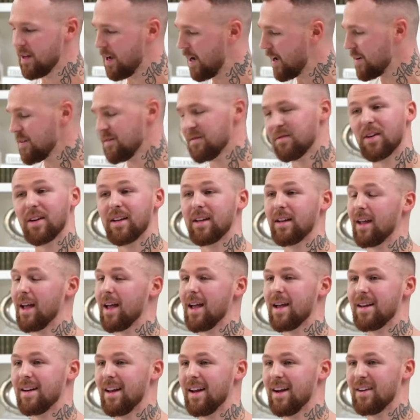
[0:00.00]
I don't fucking
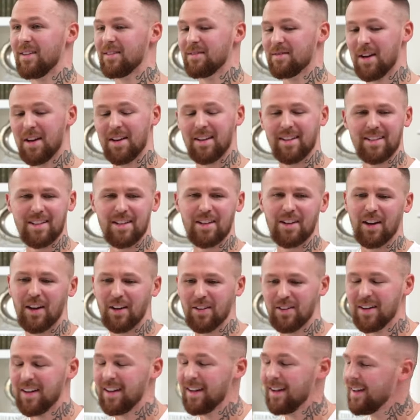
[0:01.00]
care now, you know.
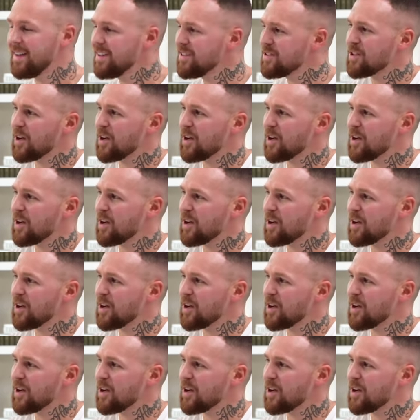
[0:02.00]
Mm.